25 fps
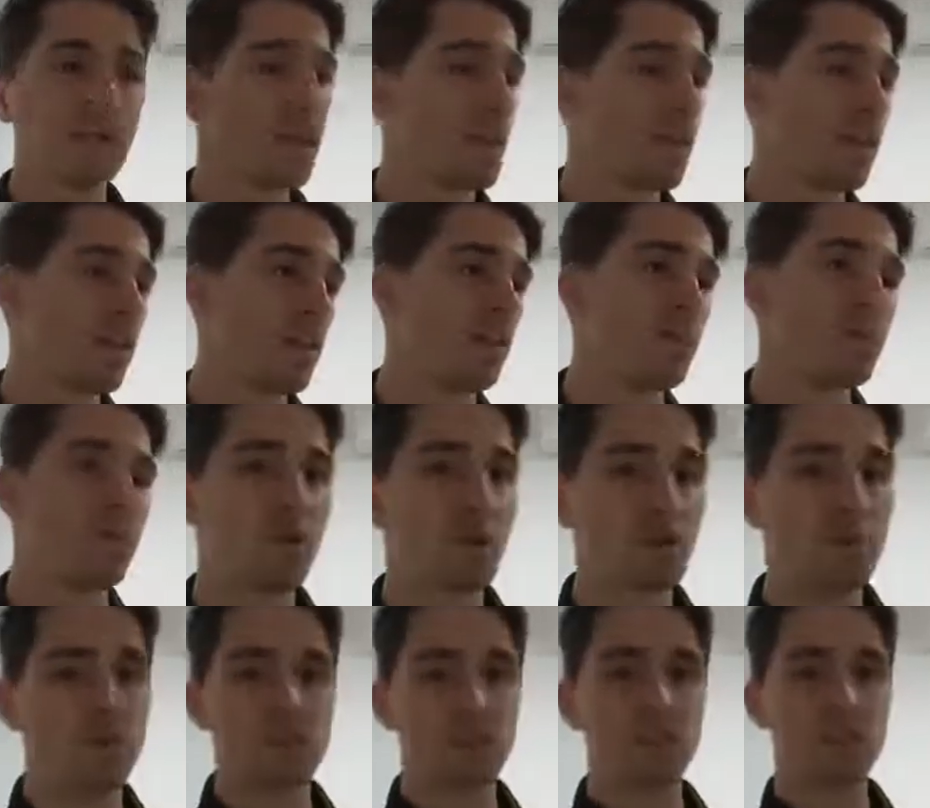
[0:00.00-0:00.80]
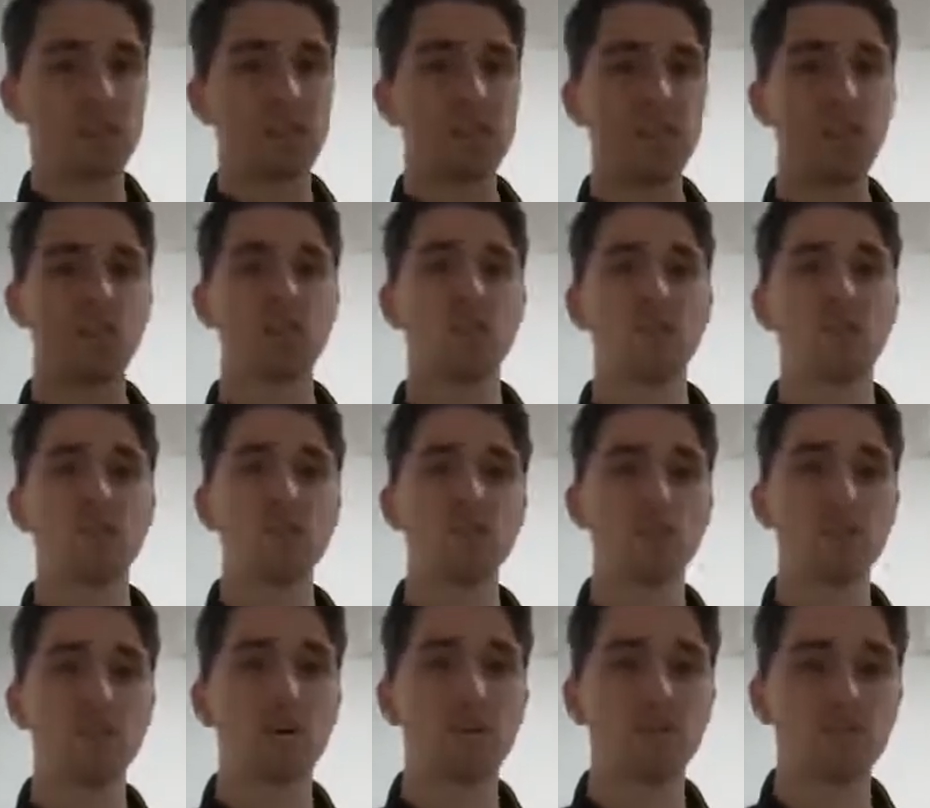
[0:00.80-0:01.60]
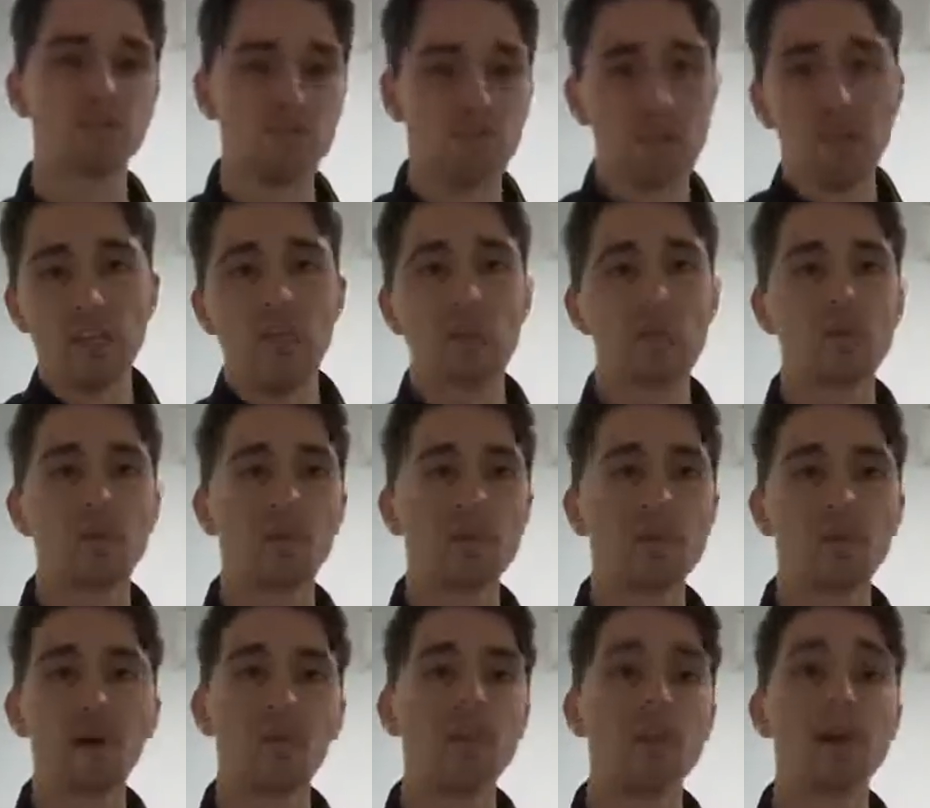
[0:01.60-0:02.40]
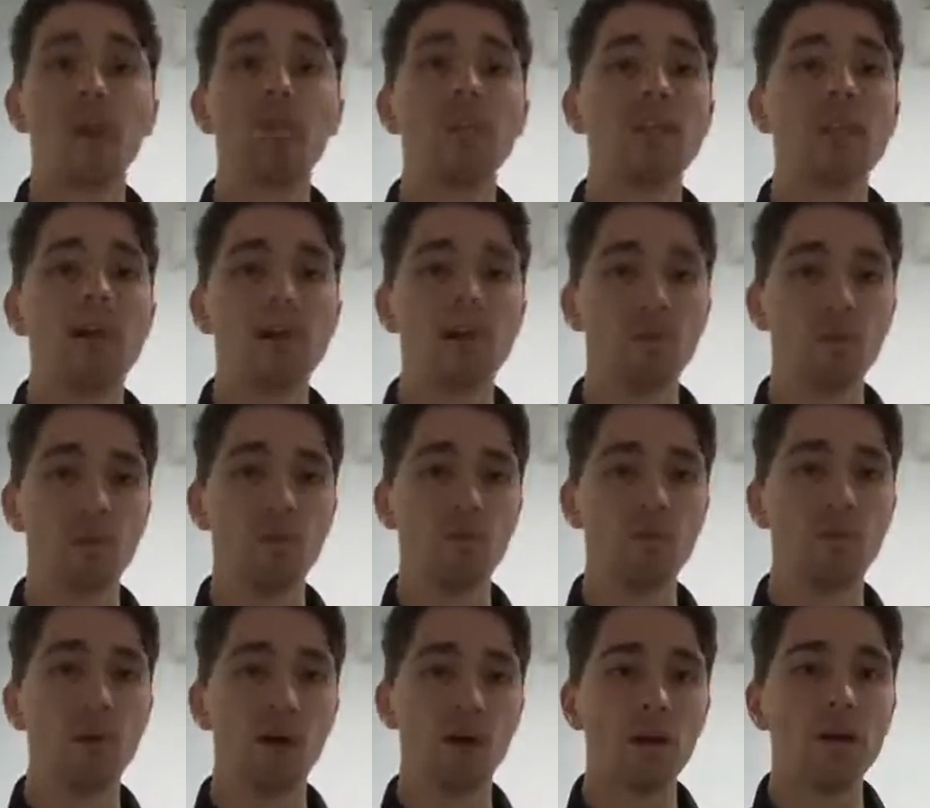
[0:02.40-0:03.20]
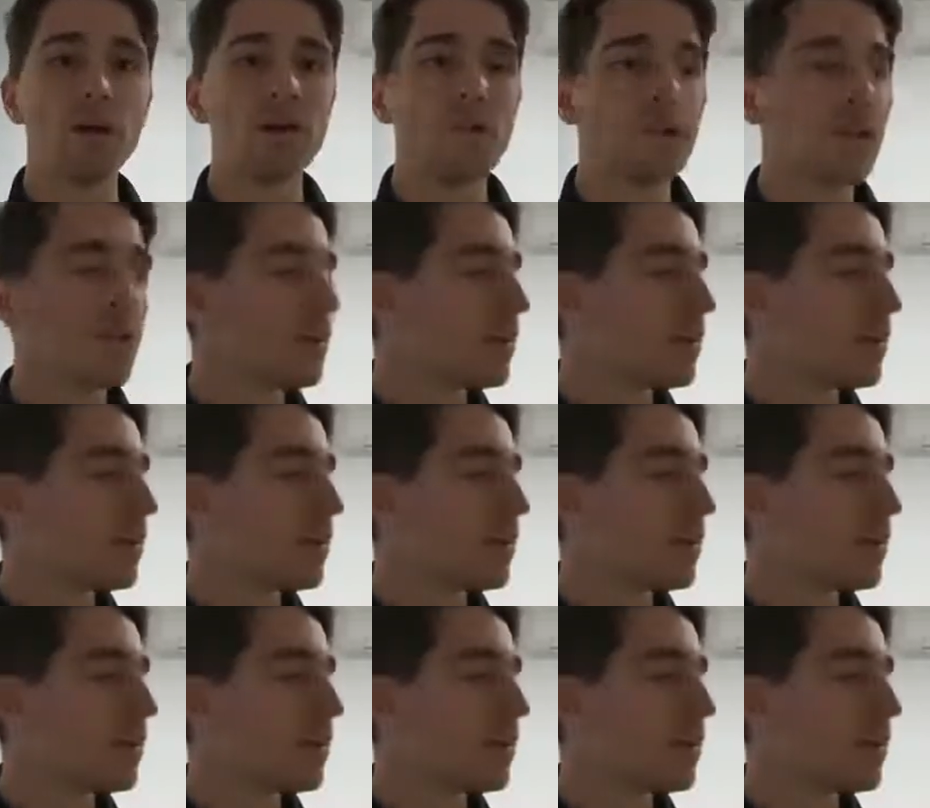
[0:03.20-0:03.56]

and now they're premiers and they can talk about whatever the hell they want.